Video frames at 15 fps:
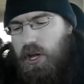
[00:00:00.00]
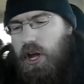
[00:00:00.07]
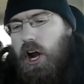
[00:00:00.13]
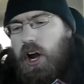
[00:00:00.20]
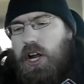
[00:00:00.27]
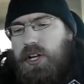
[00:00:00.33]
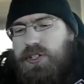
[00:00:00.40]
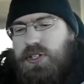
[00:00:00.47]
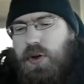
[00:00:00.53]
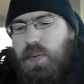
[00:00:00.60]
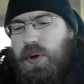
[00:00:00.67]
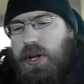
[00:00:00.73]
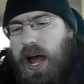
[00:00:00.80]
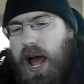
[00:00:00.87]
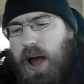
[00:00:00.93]
All right, so
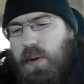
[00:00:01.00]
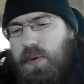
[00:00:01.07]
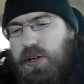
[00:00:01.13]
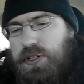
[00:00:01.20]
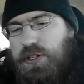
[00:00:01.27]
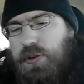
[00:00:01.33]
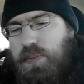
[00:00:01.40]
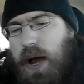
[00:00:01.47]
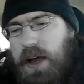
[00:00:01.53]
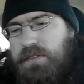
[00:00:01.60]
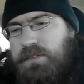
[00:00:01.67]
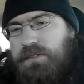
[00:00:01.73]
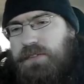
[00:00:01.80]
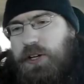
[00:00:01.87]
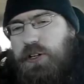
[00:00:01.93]
when I went to my
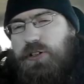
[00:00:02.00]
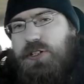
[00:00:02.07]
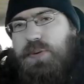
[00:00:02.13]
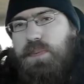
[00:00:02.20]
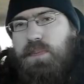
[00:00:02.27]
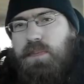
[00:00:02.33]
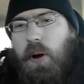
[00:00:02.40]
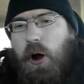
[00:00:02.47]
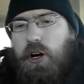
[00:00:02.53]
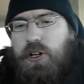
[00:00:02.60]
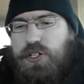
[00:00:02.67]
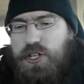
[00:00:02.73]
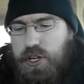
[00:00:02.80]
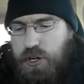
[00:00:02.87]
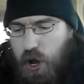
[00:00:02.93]
first
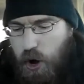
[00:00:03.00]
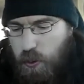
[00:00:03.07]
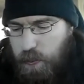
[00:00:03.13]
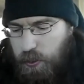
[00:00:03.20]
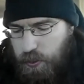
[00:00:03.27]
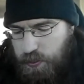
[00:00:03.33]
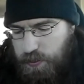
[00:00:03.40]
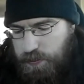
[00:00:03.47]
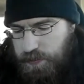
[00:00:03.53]
Barnes and Noble,